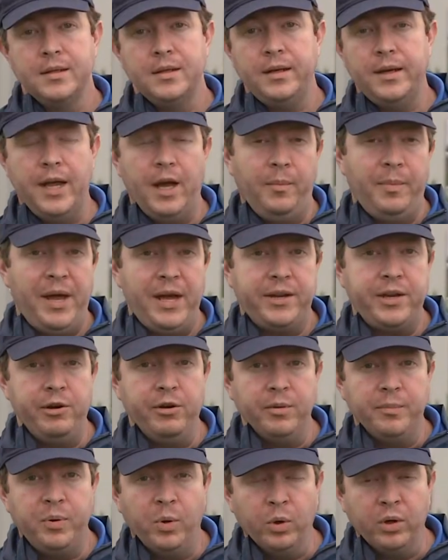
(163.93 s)
Now back
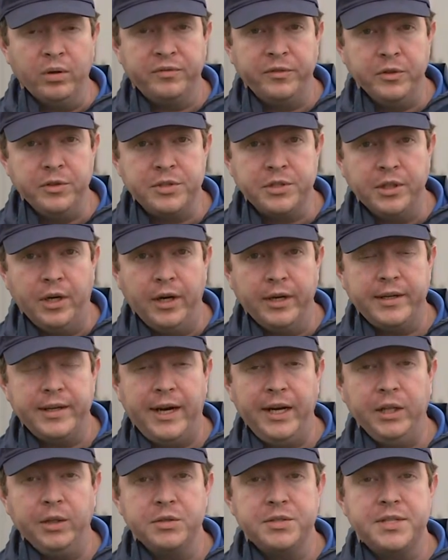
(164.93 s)
here in Port Fourchon,
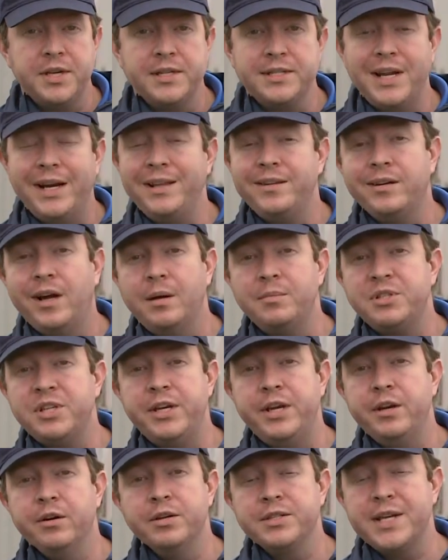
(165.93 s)
Kyler says anytime she
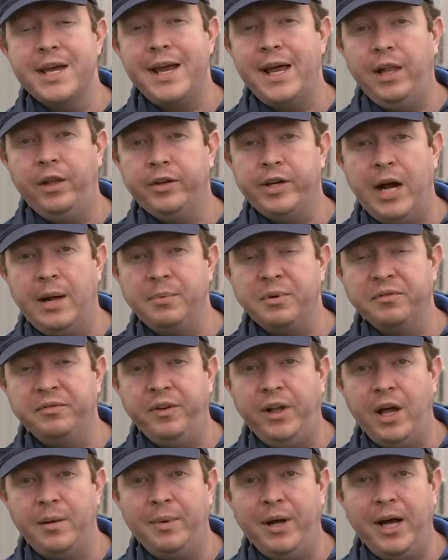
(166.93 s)
hears a helicopter
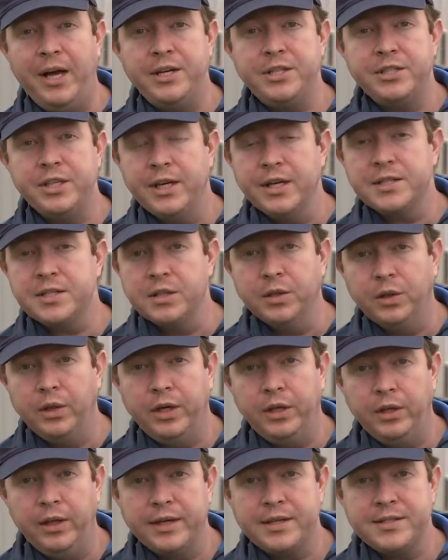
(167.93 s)
fly by, she gets a
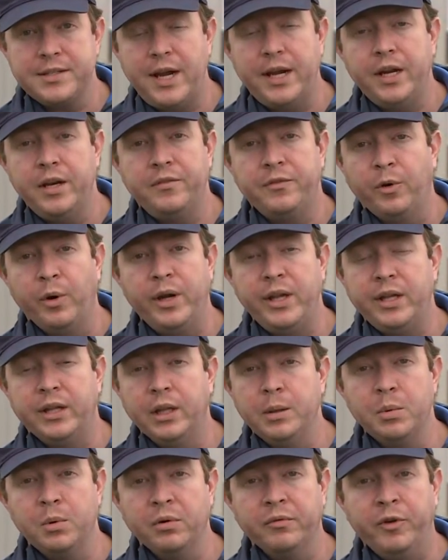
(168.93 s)
little excited for any
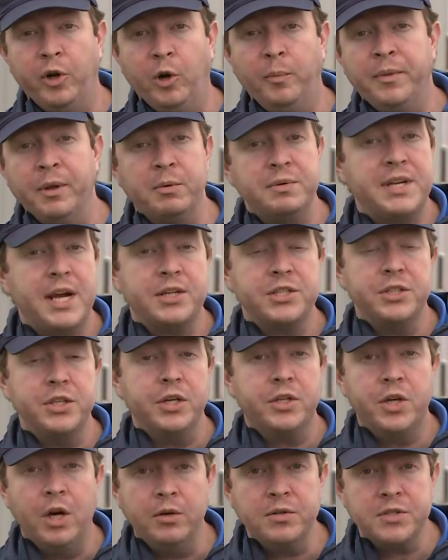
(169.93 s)
glimmer of hope. There was actually
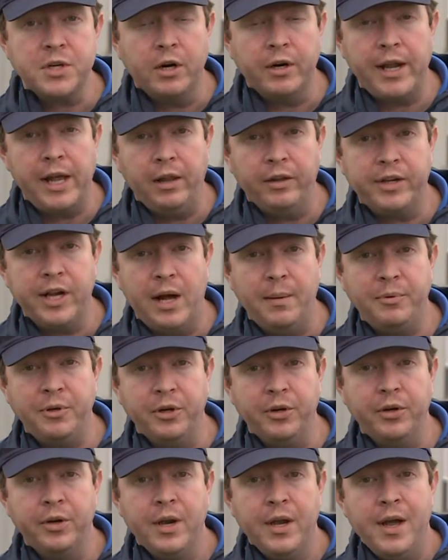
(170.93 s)
a Coast Guard
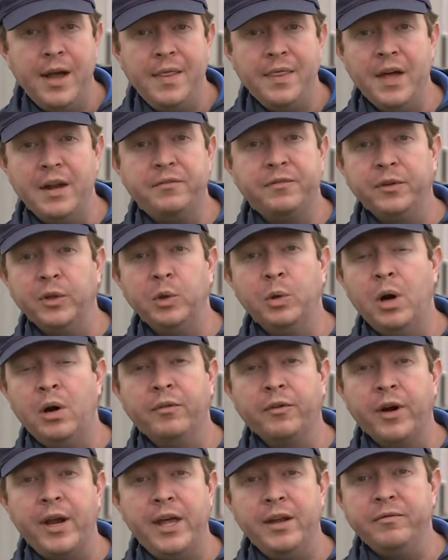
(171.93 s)
helicopter that flew
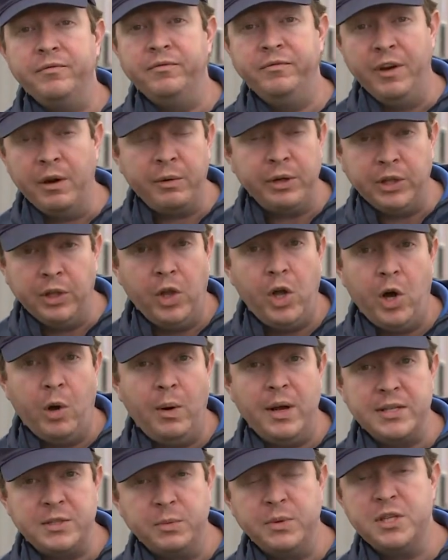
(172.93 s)
overhead very
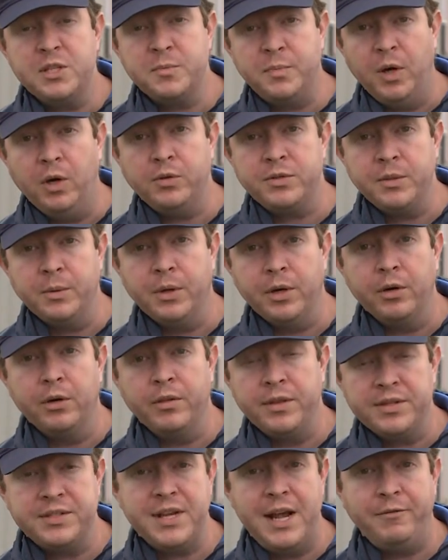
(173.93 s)
low as we spoke to her
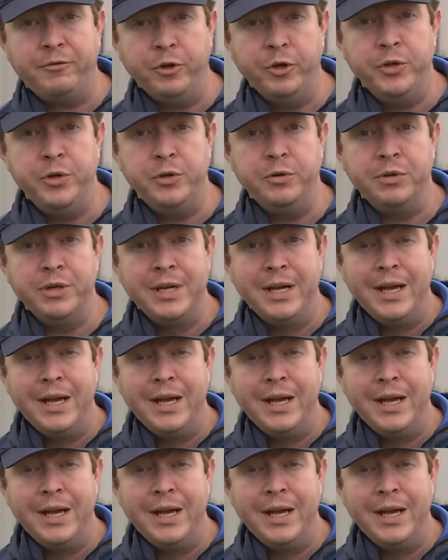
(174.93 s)
this afternoon.